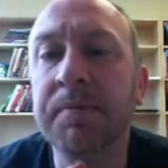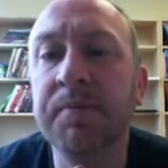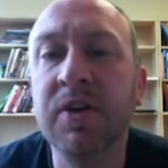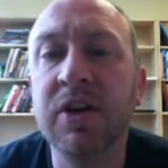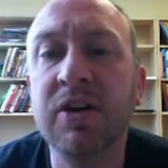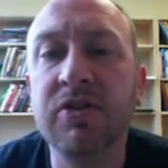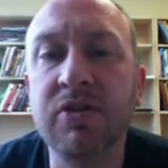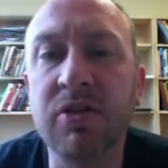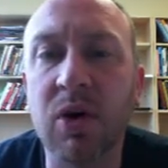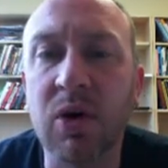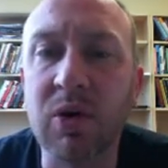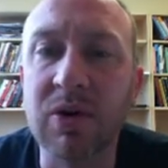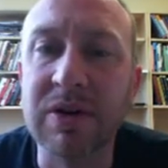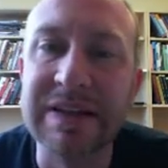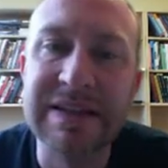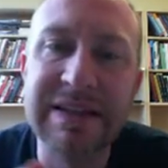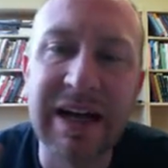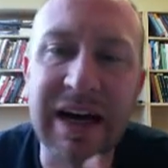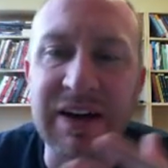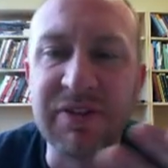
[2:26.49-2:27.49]
So
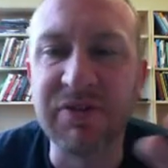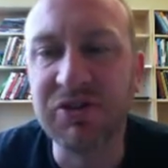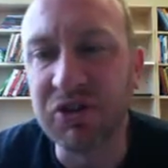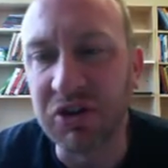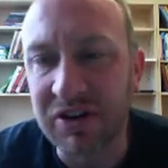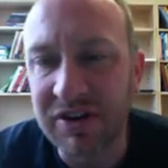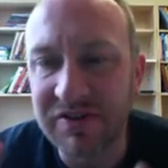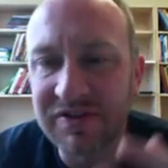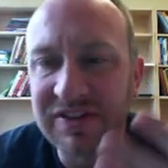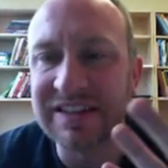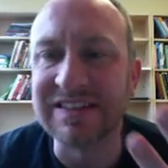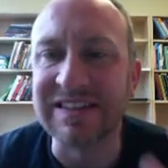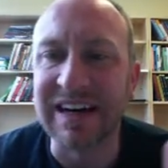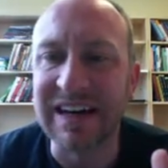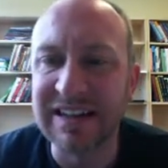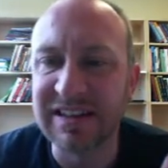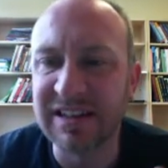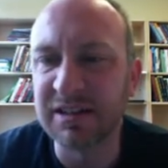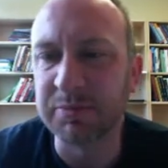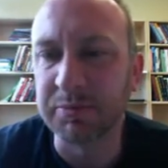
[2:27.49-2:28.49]
I've sort of
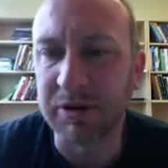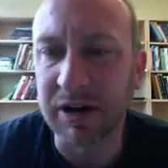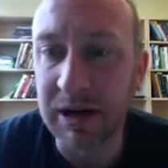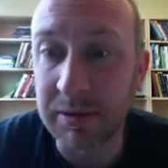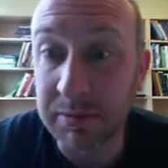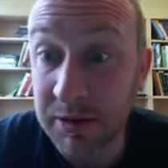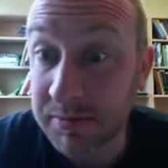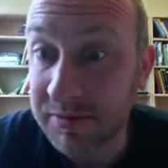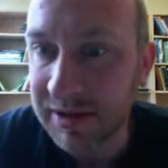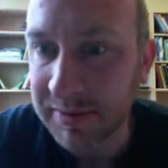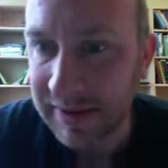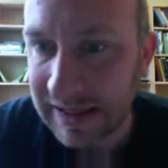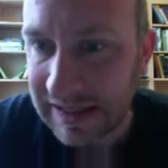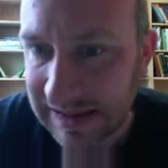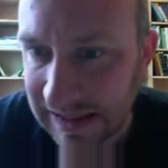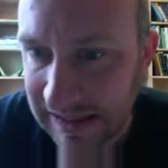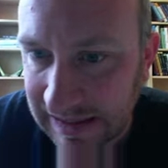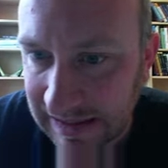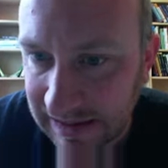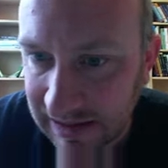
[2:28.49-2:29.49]
designed this problem to make
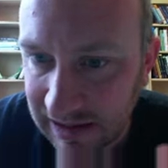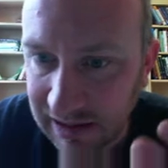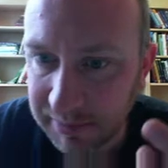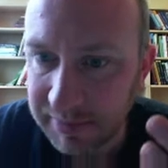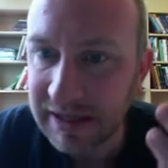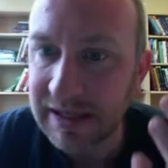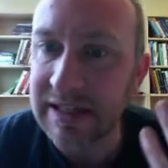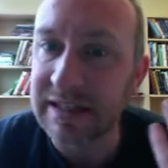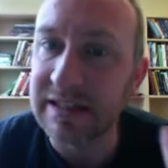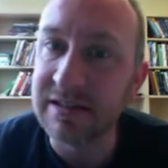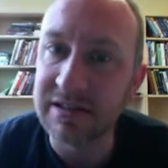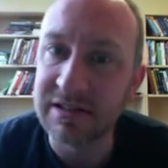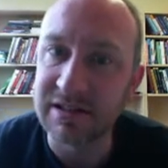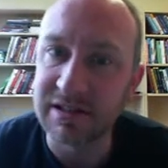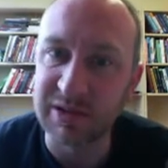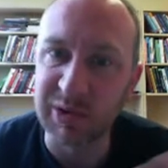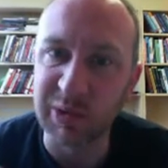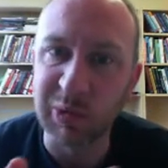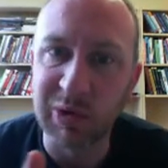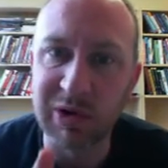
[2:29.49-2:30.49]
that a little bit easier to
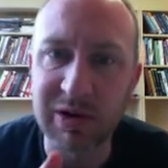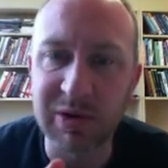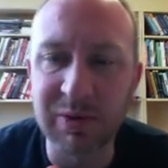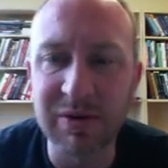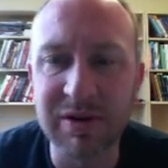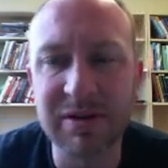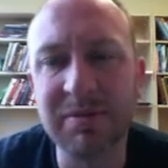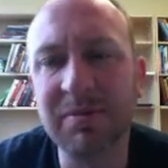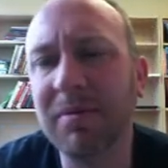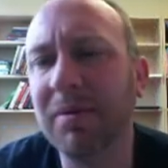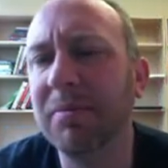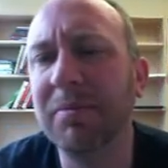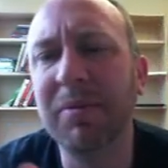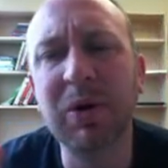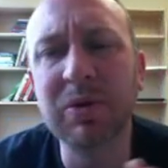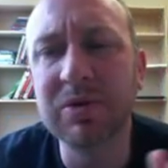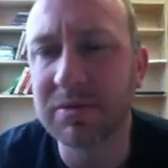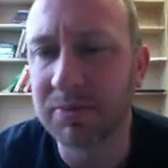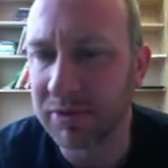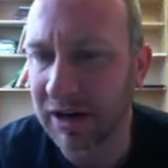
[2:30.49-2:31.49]
work with.
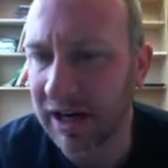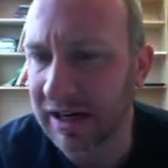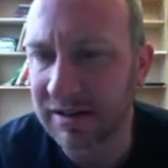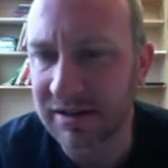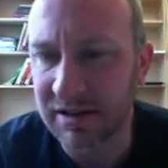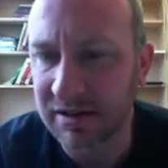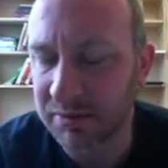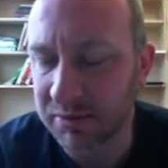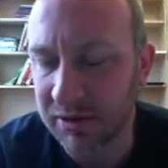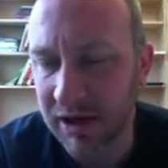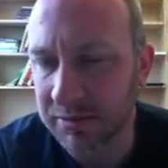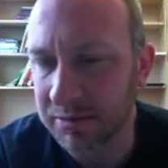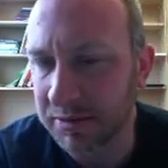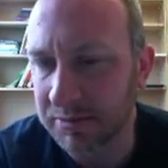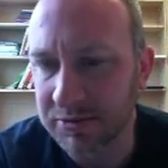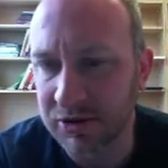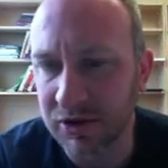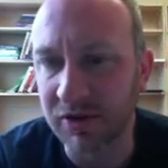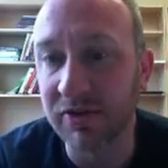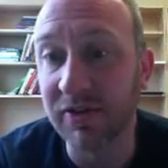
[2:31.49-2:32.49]
Most practice problems
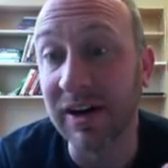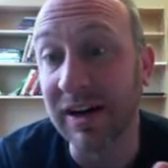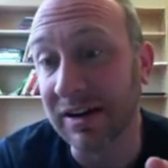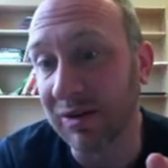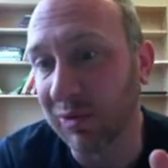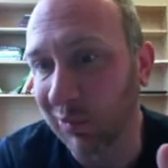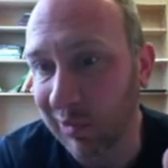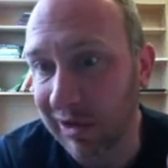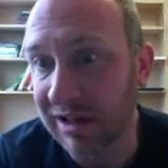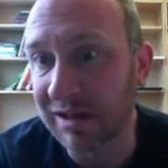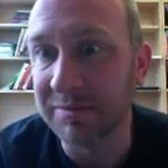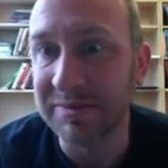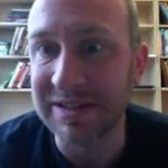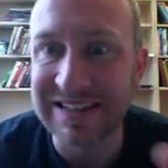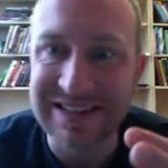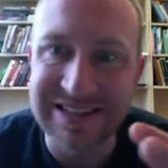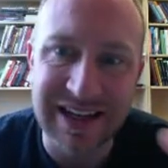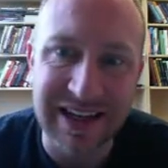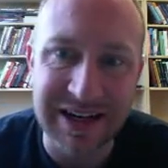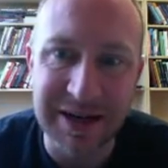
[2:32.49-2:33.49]
you'll find will be
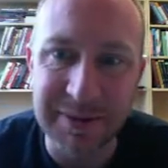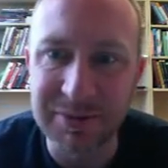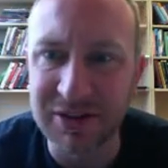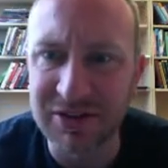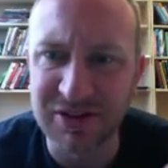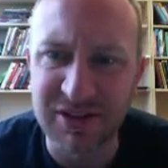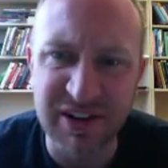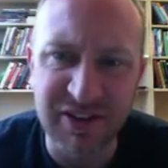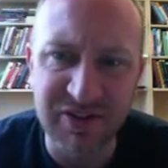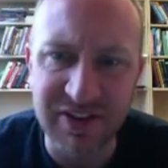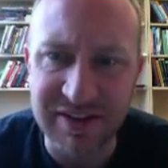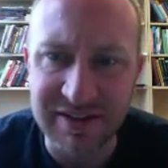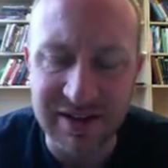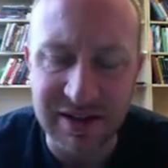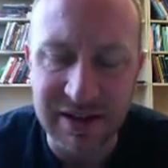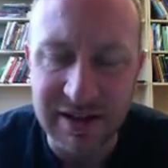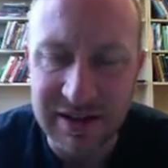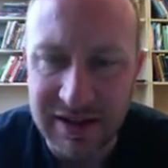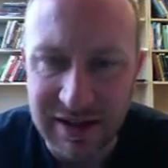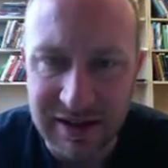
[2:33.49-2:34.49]
set up to sort of
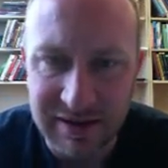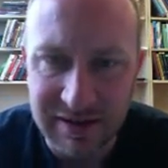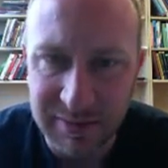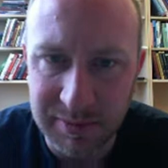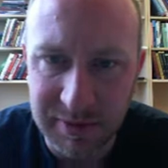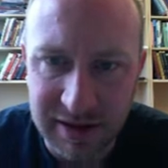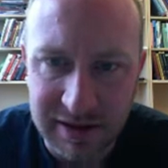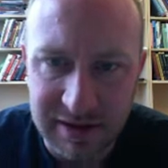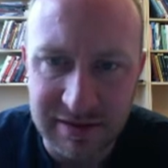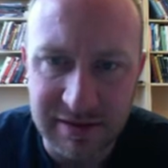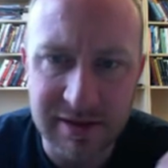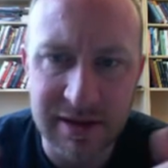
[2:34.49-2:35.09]
facilitate some of these